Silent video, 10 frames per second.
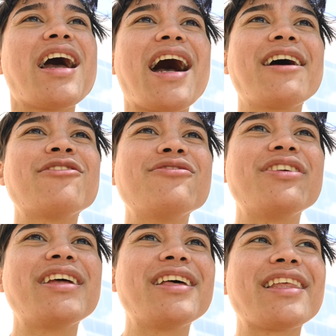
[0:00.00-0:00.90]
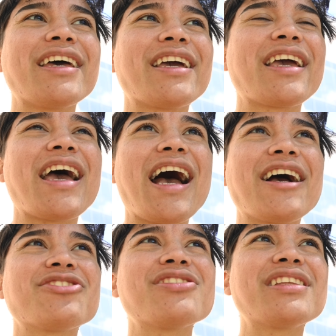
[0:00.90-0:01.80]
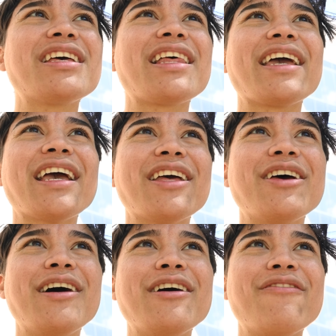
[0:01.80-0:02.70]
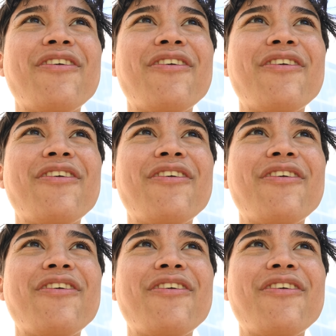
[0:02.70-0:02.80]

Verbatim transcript: I don't like actually like uh,